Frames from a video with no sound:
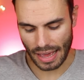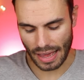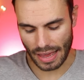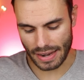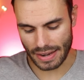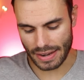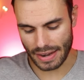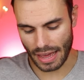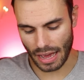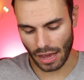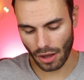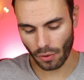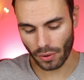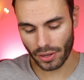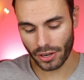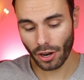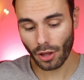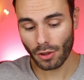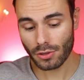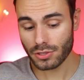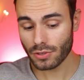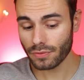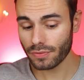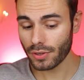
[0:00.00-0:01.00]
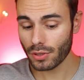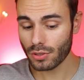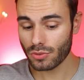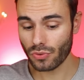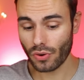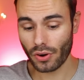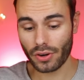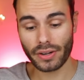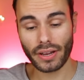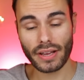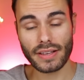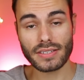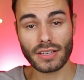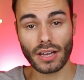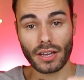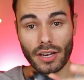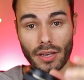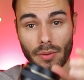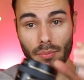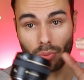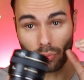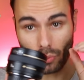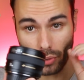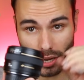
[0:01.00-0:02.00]
Now, it also feels very nice on
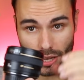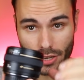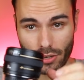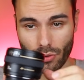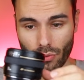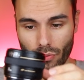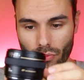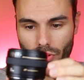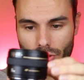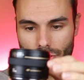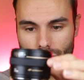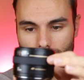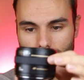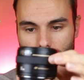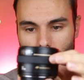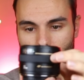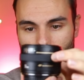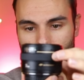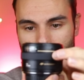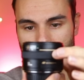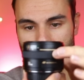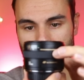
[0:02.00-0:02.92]
a brand new version of